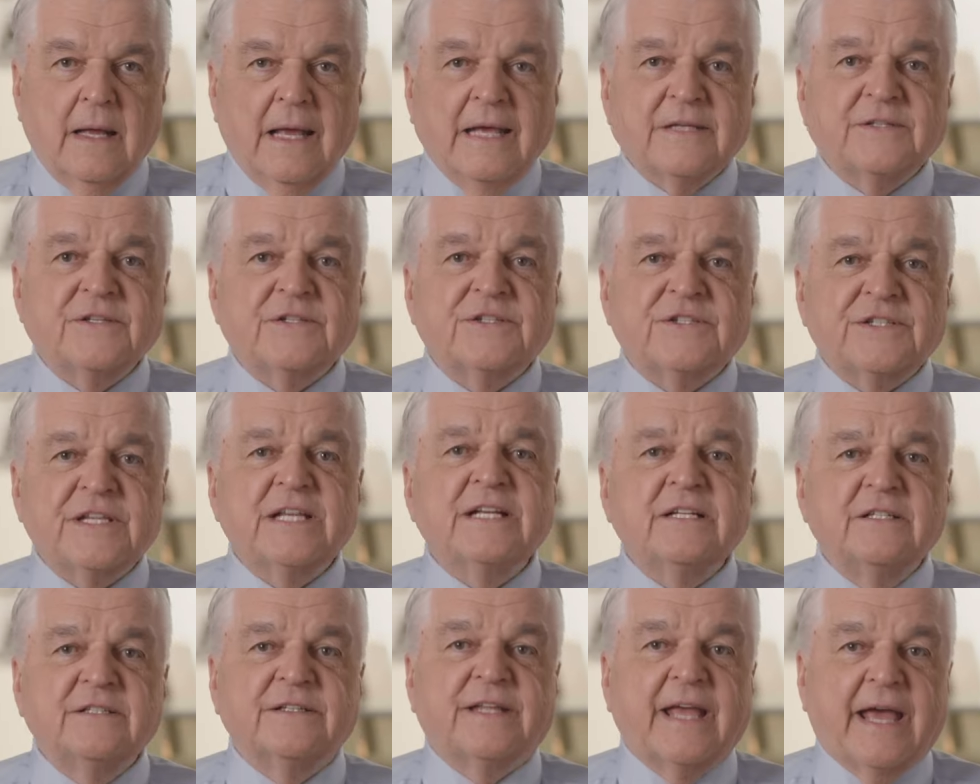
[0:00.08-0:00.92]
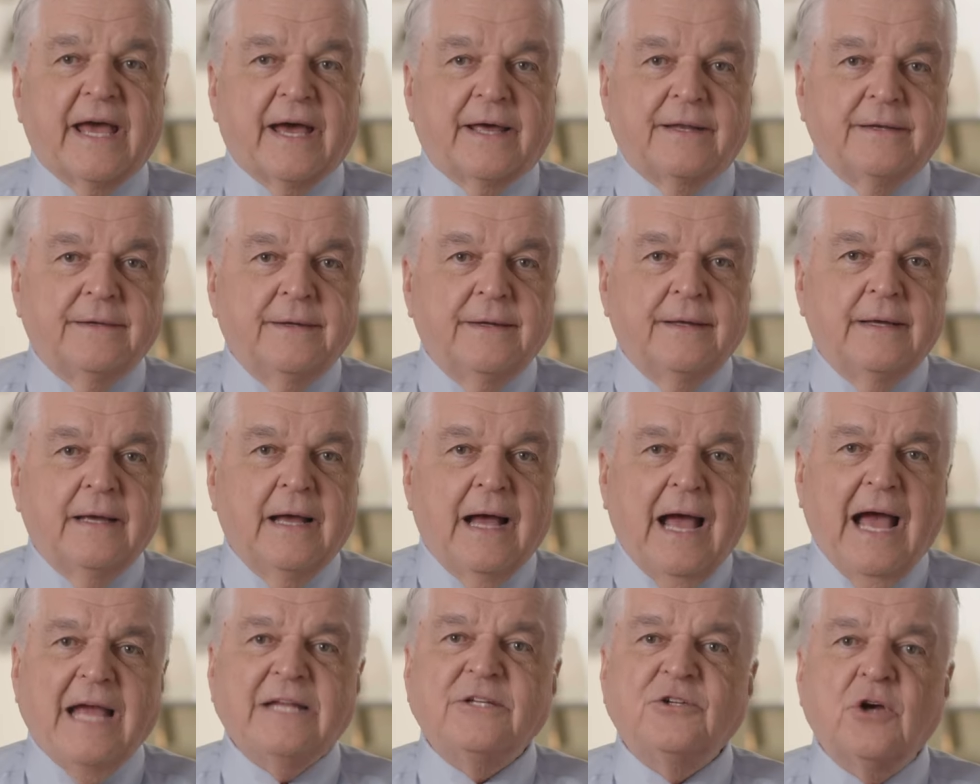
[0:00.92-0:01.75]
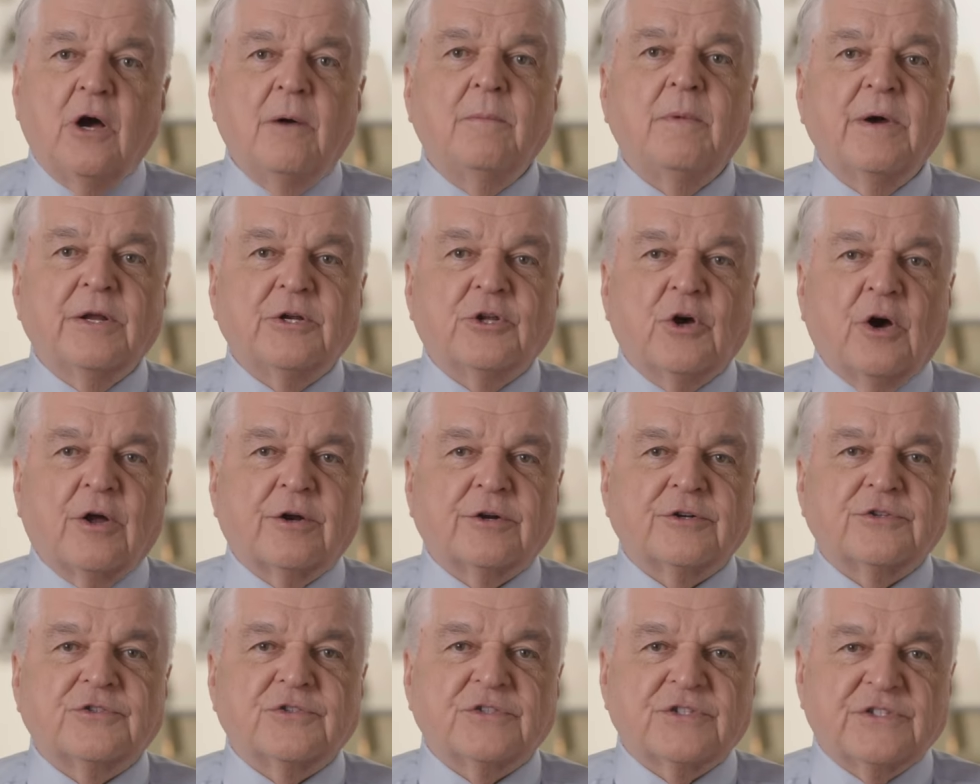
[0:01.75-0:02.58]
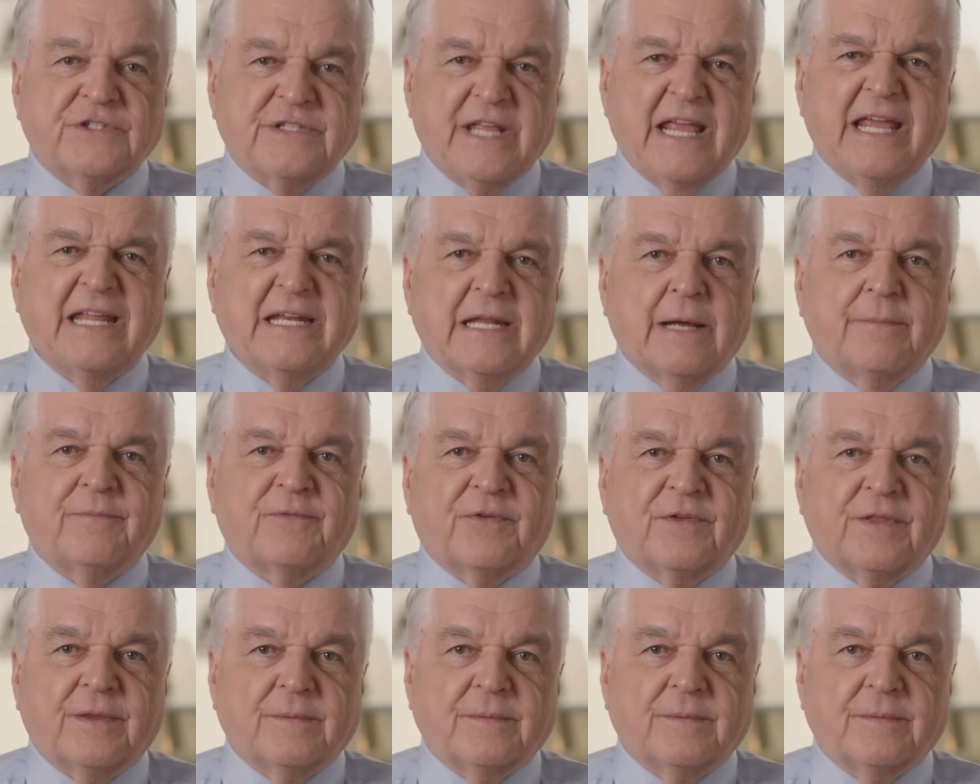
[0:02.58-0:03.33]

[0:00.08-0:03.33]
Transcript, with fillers: As a single dad, I taught my daughters to stand up for